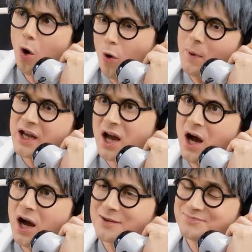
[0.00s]
I
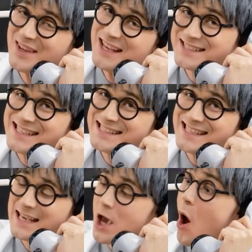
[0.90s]
suppose. Here you
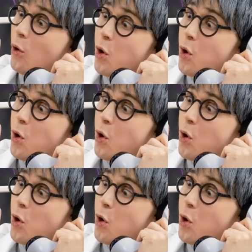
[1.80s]
go.